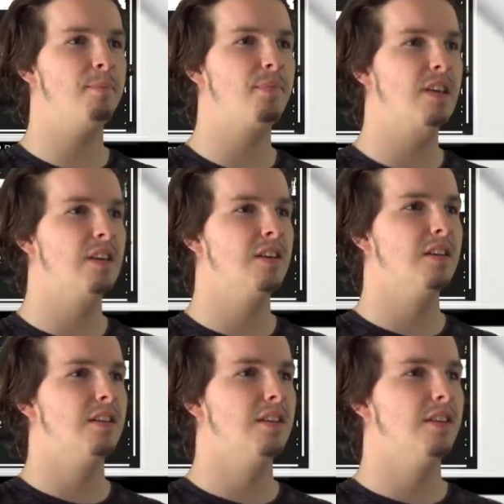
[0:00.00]

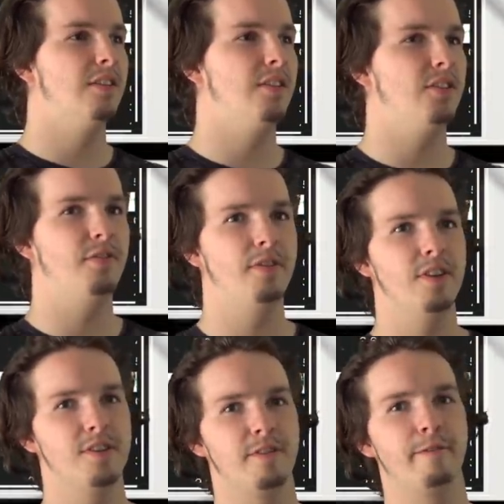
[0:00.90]
He
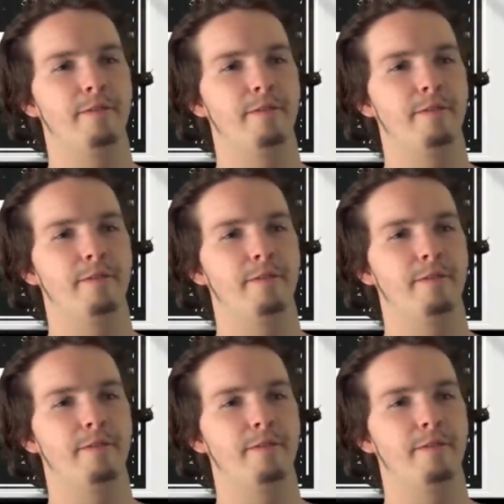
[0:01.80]
finished